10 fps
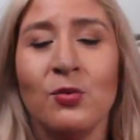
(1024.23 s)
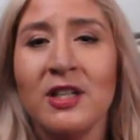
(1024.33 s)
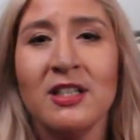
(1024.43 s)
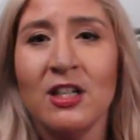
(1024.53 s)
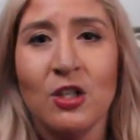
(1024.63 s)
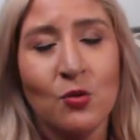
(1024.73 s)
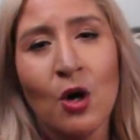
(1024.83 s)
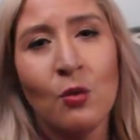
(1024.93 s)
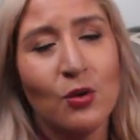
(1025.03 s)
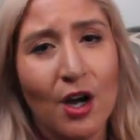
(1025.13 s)
reason, you
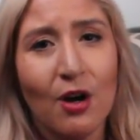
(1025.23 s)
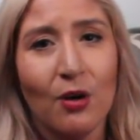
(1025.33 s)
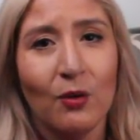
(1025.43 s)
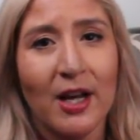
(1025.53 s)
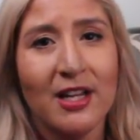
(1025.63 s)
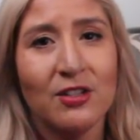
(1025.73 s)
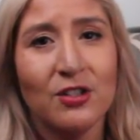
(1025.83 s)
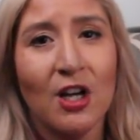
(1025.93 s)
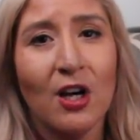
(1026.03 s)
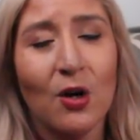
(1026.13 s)
don't know. And
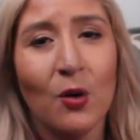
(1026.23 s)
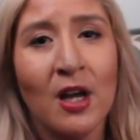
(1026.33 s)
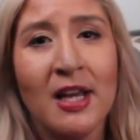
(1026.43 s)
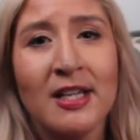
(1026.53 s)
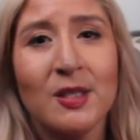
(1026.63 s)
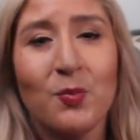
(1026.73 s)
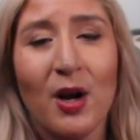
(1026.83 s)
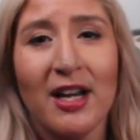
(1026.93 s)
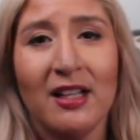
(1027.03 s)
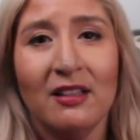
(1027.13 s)
so
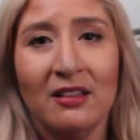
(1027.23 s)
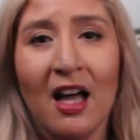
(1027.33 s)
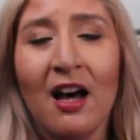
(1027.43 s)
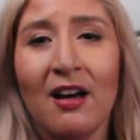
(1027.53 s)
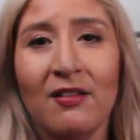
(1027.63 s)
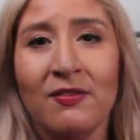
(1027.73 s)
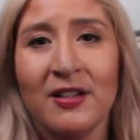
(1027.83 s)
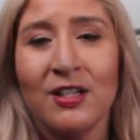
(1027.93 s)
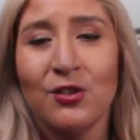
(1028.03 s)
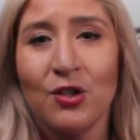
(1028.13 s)
spreading love
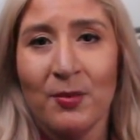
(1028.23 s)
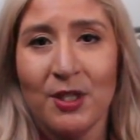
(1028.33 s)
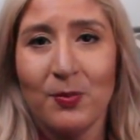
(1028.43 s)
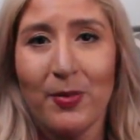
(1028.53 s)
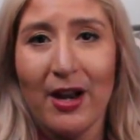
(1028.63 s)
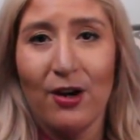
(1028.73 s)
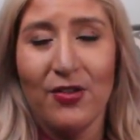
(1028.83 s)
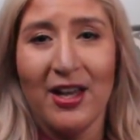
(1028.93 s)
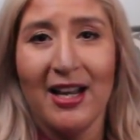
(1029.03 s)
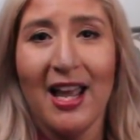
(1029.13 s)
is so much better
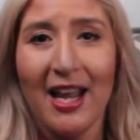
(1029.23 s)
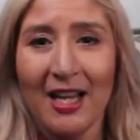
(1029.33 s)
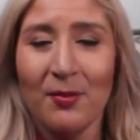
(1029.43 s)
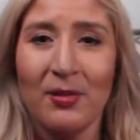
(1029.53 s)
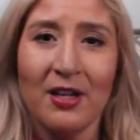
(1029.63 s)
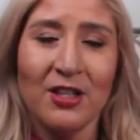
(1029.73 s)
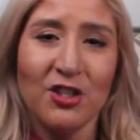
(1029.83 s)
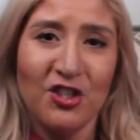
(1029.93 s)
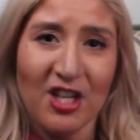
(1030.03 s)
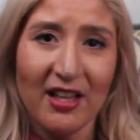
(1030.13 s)
than hate, because
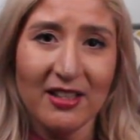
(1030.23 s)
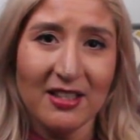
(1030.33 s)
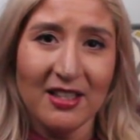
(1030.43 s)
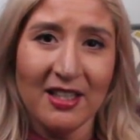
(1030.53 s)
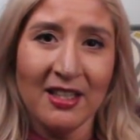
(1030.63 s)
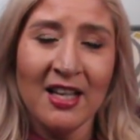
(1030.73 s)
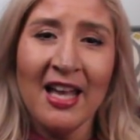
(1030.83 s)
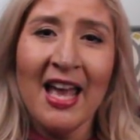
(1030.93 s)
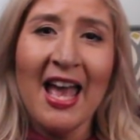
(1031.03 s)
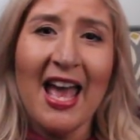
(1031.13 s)
jealousy
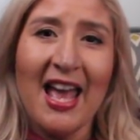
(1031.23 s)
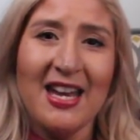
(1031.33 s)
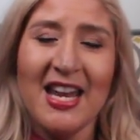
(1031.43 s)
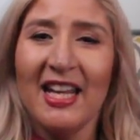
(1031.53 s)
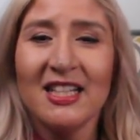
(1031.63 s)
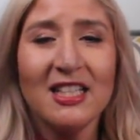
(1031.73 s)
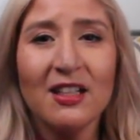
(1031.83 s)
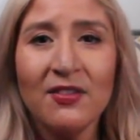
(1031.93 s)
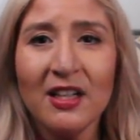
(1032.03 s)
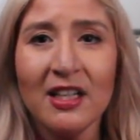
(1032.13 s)
and
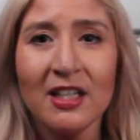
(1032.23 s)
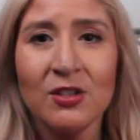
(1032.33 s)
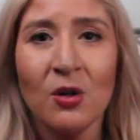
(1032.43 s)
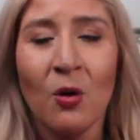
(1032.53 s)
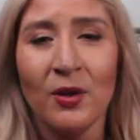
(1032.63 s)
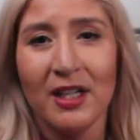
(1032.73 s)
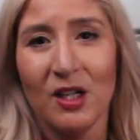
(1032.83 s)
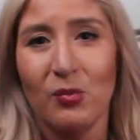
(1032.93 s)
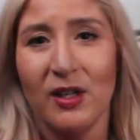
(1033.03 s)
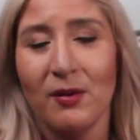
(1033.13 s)
negativity is only going
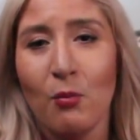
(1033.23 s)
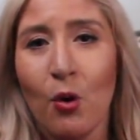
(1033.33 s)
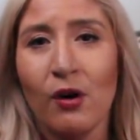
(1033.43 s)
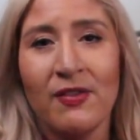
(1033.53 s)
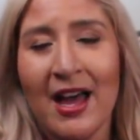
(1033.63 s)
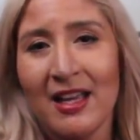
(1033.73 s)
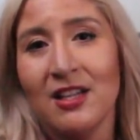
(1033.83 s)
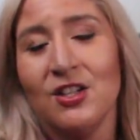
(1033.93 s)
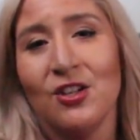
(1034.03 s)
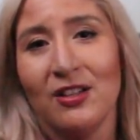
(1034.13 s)
to bring more of that
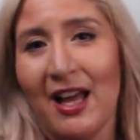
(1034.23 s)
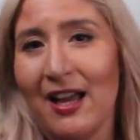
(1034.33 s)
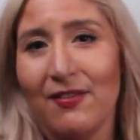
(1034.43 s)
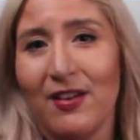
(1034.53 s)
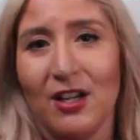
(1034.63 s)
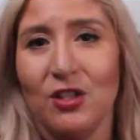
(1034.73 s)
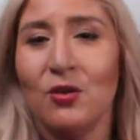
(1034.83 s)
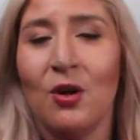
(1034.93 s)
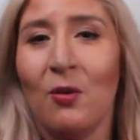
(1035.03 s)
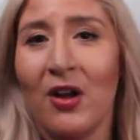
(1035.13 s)
into your life, and
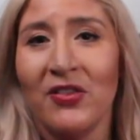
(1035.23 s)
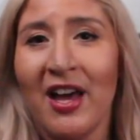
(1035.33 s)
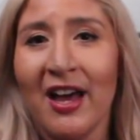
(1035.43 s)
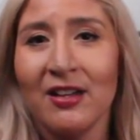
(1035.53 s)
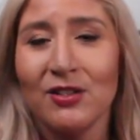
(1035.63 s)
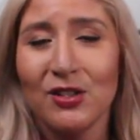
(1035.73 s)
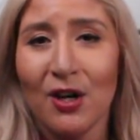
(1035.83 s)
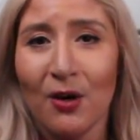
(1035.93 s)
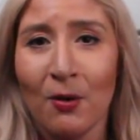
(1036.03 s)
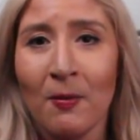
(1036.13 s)
you don't want that.
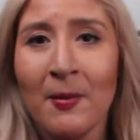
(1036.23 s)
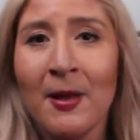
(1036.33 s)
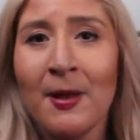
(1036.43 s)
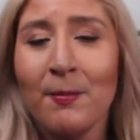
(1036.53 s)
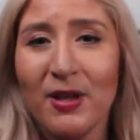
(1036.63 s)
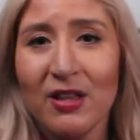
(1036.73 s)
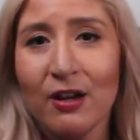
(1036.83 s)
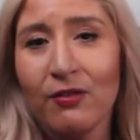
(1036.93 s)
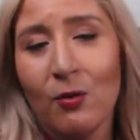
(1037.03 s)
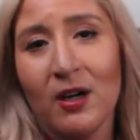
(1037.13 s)
So be
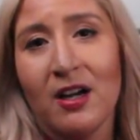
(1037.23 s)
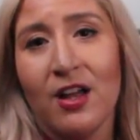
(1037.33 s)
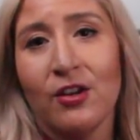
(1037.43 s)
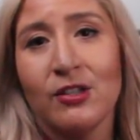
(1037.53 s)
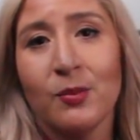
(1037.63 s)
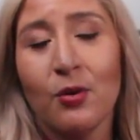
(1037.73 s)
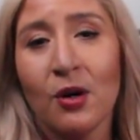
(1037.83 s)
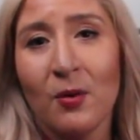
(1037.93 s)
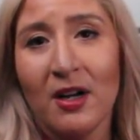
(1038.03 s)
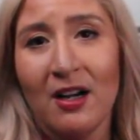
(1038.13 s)
there for one another,
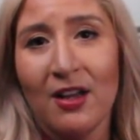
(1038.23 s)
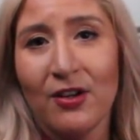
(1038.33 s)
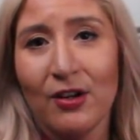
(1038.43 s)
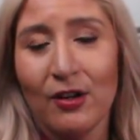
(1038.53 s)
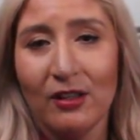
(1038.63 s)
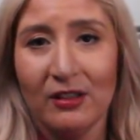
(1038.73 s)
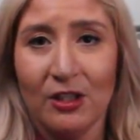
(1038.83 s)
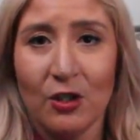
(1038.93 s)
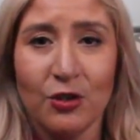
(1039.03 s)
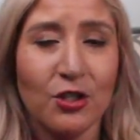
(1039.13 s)
support one another,
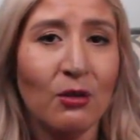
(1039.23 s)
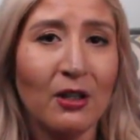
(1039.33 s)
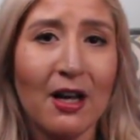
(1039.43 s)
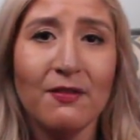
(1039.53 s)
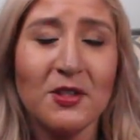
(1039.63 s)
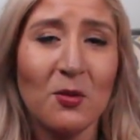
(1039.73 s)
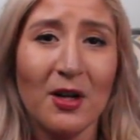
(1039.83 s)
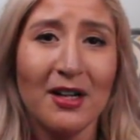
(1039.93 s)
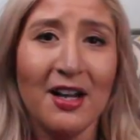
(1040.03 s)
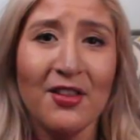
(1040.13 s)
you know, show love to
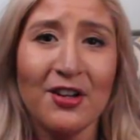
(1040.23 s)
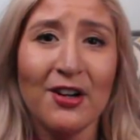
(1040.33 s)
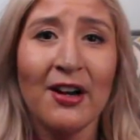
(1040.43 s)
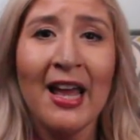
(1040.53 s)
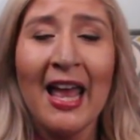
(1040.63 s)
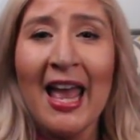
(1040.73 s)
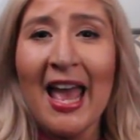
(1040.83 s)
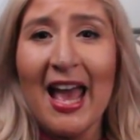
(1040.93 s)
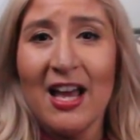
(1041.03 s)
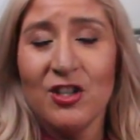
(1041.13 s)
one another,
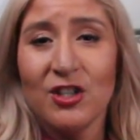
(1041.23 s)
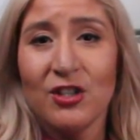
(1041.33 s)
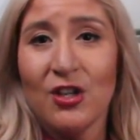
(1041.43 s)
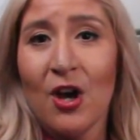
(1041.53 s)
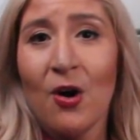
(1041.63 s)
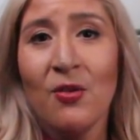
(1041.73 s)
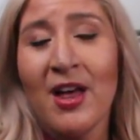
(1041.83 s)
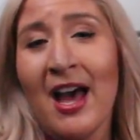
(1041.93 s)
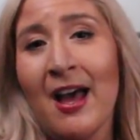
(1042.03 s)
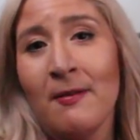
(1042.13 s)
and just know
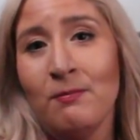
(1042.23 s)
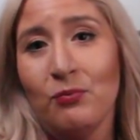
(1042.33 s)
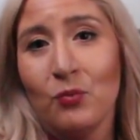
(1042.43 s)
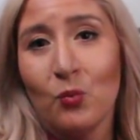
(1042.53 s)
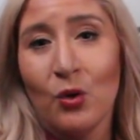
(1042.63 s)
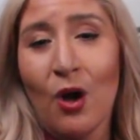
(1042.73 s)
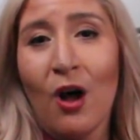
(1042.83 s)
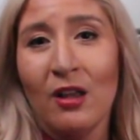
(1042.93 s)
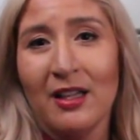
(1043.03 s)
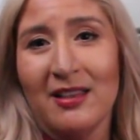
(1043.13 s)
that we're
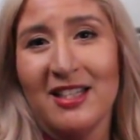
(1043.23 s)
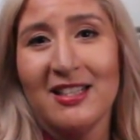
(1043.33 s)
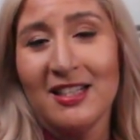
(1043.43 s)
all in this